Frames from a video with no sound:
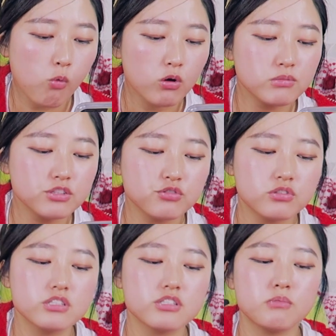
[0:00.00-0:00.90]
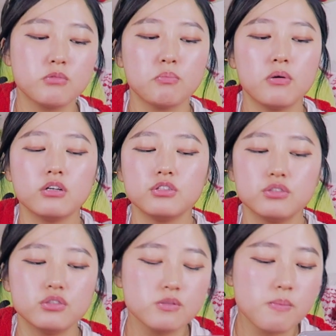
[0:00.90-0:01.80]
What made you want to start mukbang on
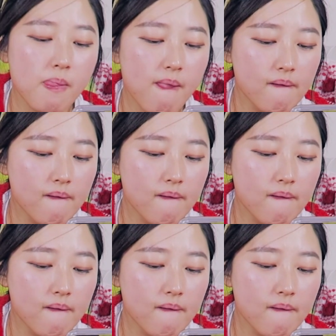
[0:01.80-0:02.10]
YouTube?